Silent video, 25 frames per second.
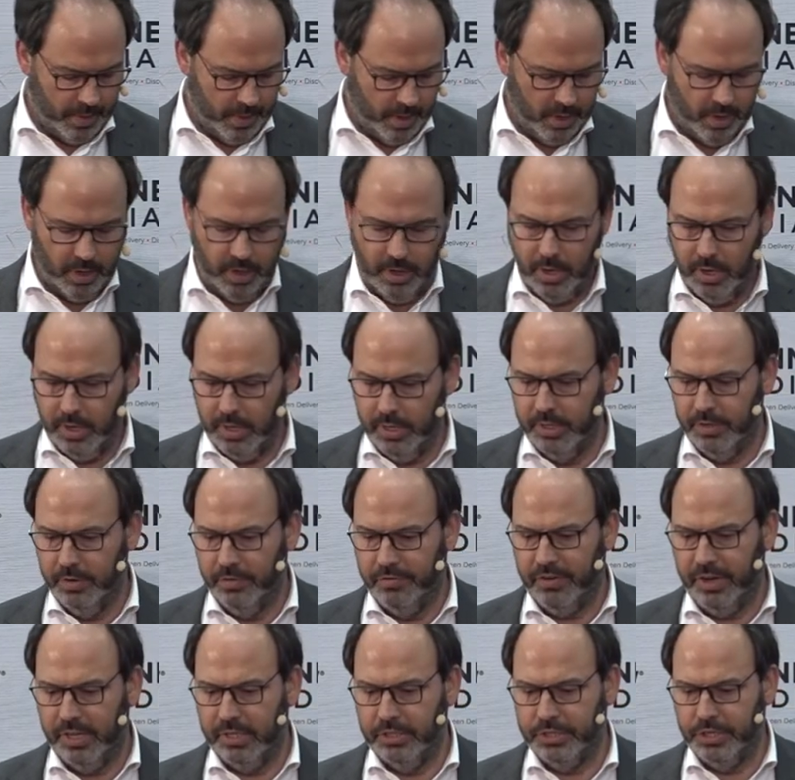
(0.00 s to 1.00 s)
uh,
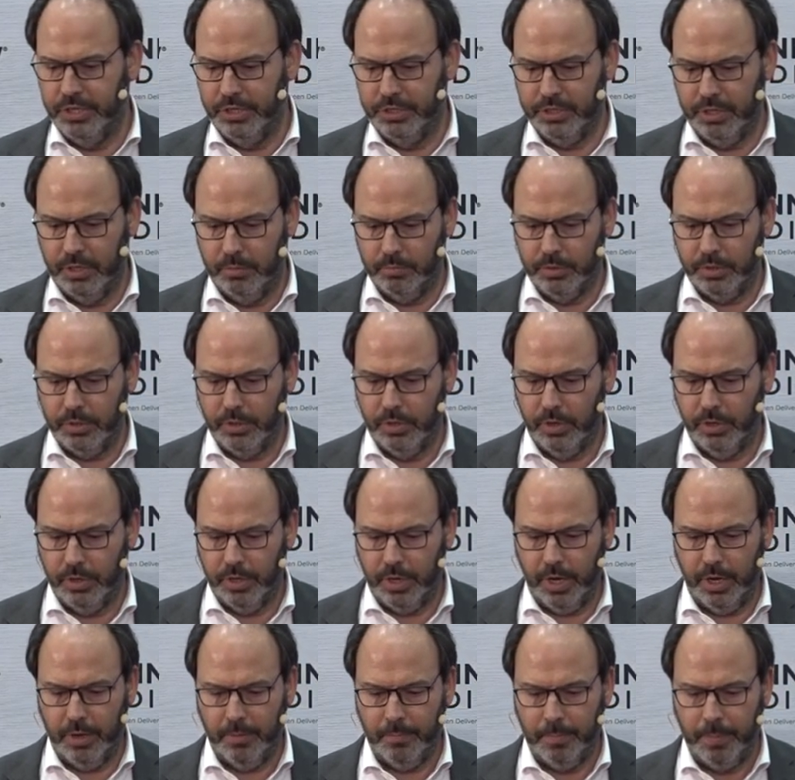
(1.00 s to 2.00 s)
file systems,
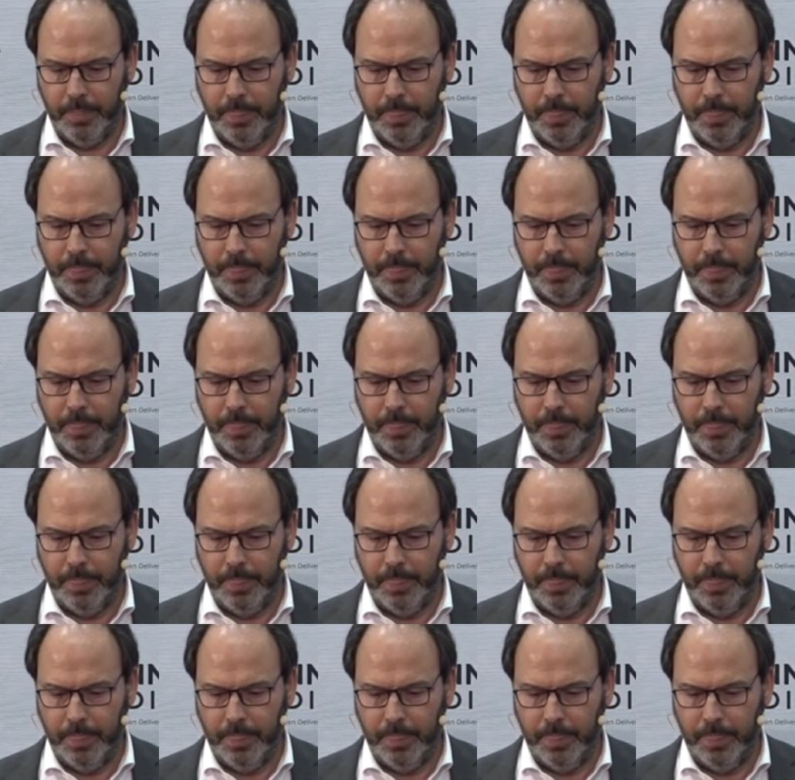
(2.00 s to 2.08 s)
okay?